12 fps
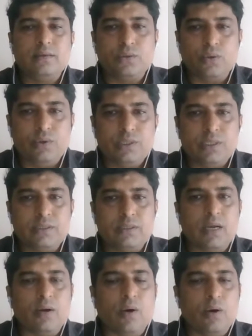solutions
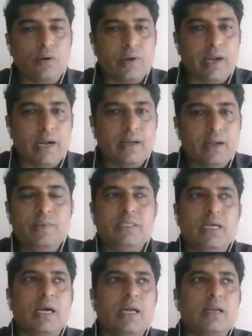are AutoCAD, which
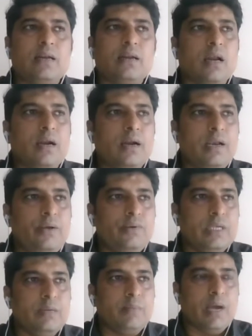are currently
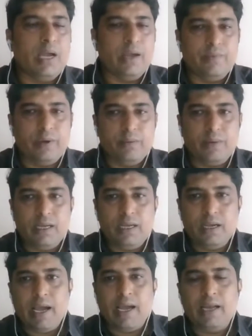using by everybody,
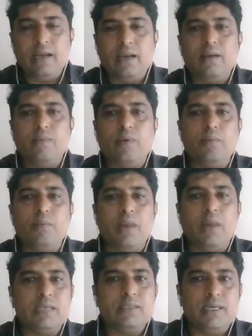and from
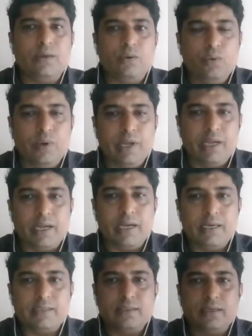last say 2
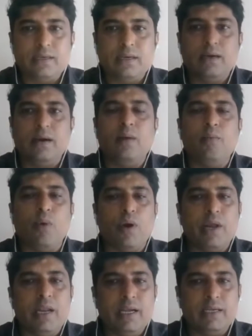decades, a
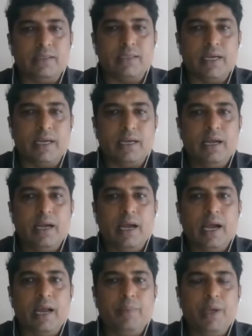modeling is there.
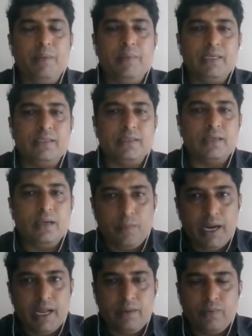And BIM is
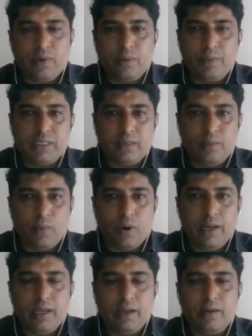building information
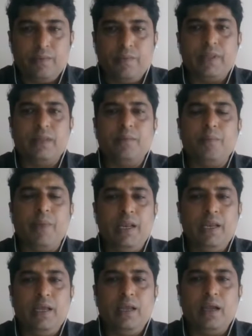modeling, with
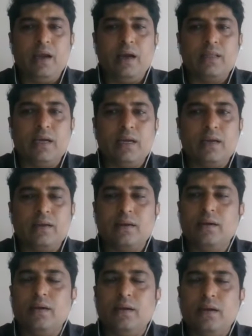many
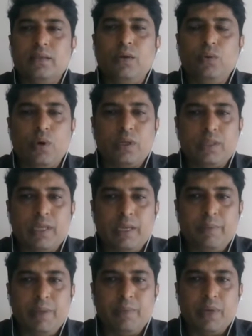other, say 2 or 3
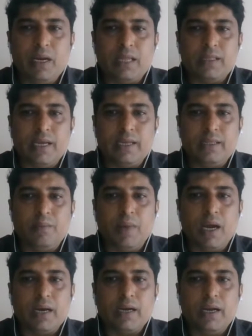people are there in the
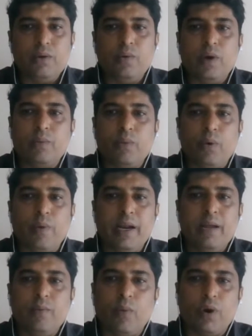market who are
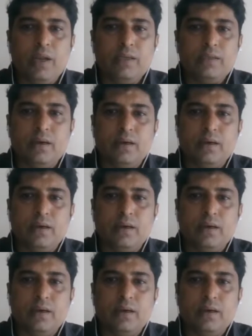providing modeling